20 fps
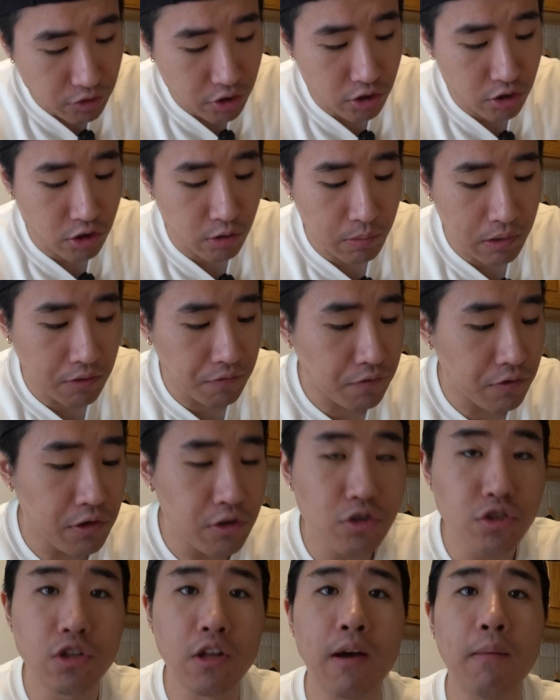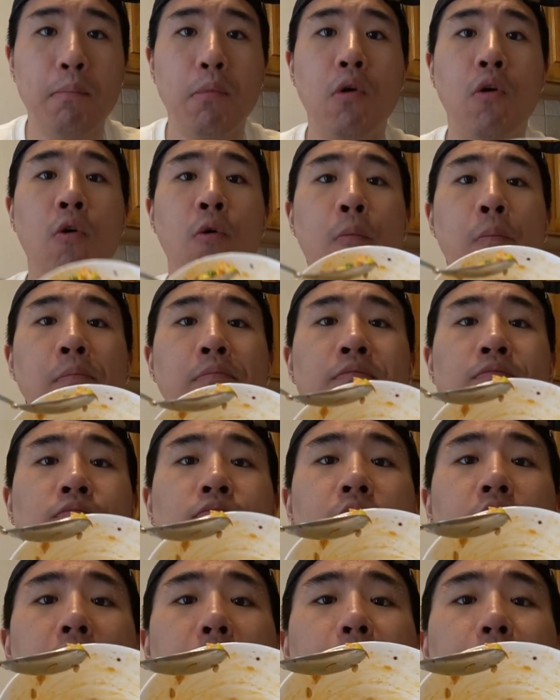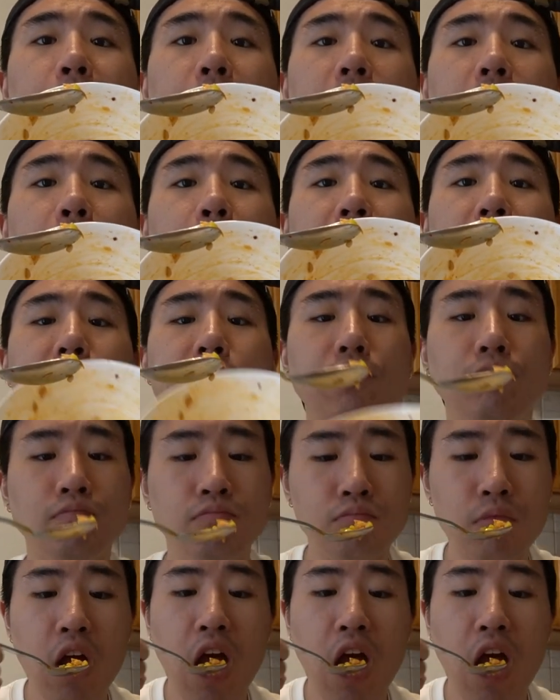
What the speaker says: Just about finished that bowl. Bada bing.